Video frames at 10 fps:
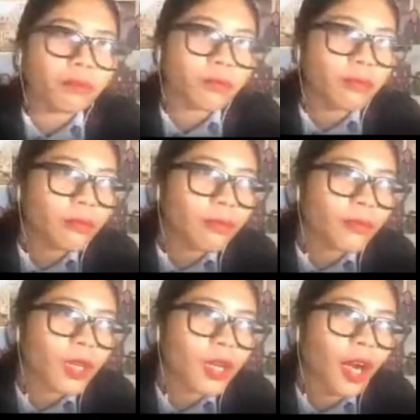
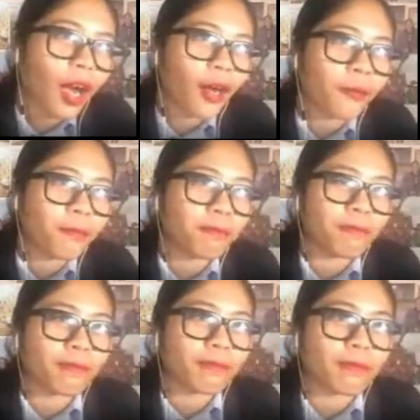
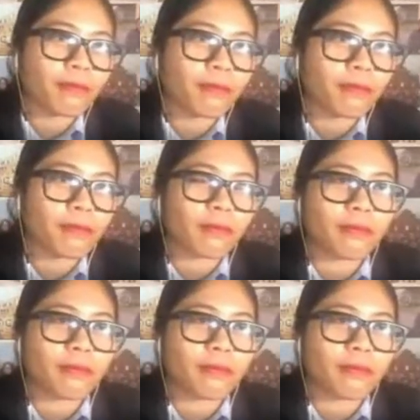Nobody speaks.